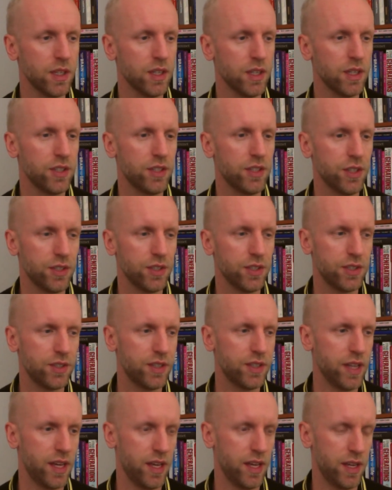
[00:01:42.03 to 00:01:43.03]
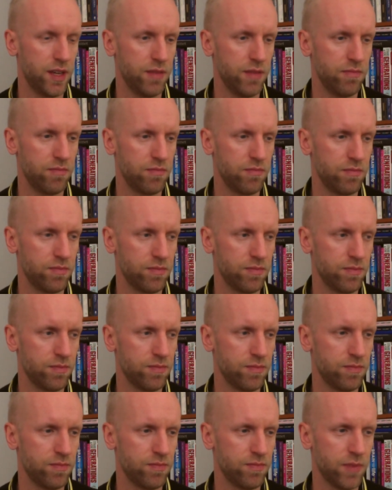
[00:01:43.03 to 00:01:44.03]
just I
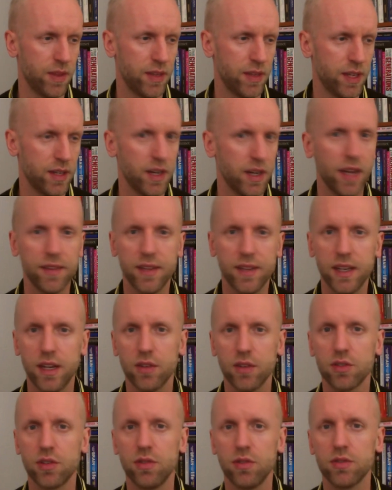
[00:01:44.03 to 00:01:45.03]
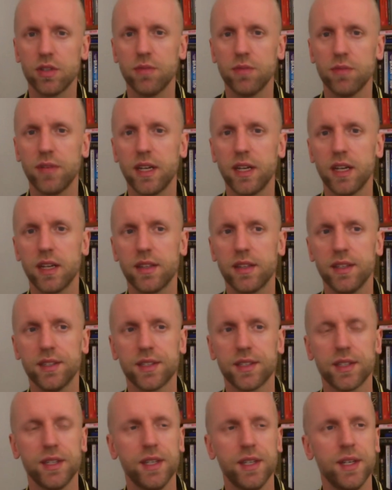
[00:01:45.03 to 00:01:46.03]
think 19 years old, something like
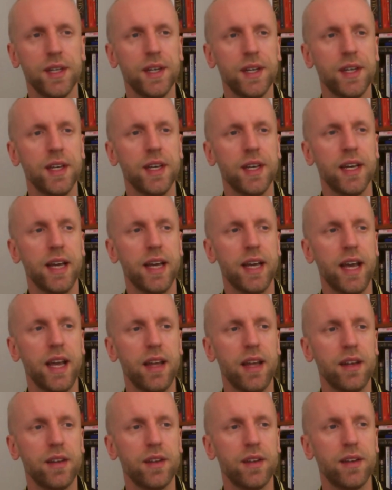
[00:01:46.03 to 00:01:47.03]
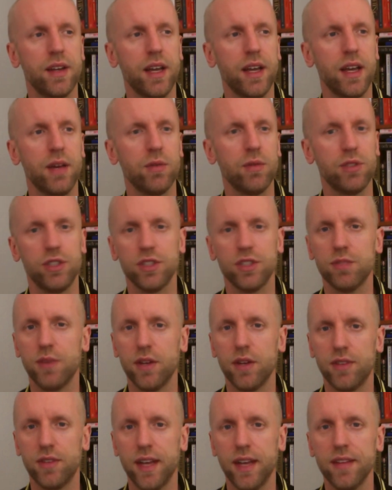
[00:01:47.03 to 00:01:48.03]
this, and was just
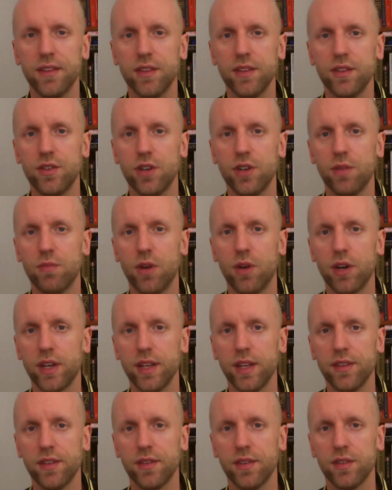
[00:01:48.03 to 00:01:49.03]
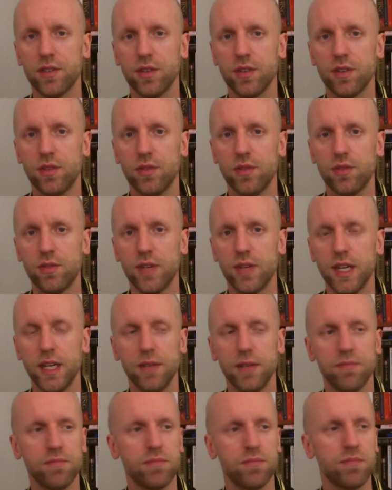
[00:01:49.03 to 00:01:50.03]
about to enter the job market, so
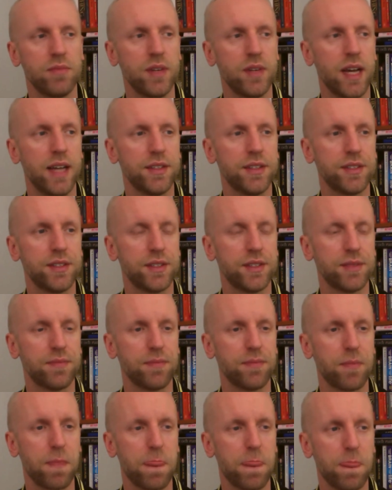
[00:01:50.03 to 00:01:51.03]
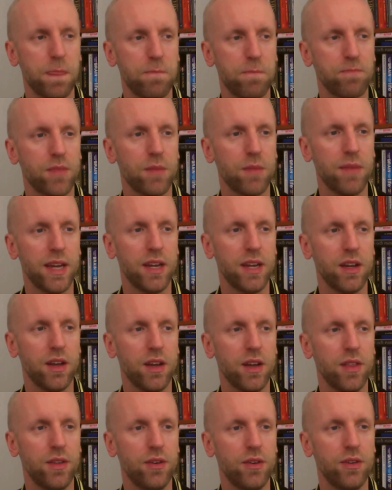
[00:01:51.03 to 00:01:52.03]
as many
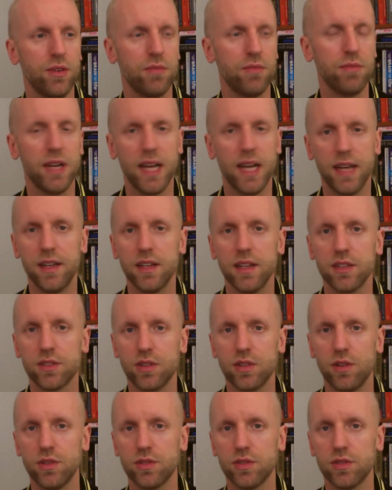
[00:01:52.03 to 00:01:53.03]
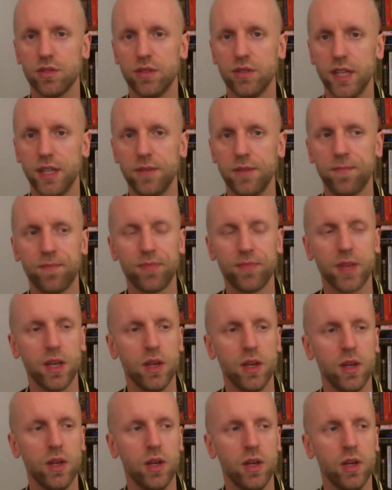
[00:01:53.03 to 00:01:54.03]
other millennials also did.
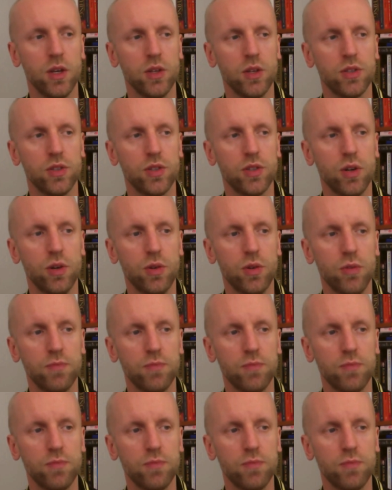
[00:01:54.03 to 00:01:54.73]
So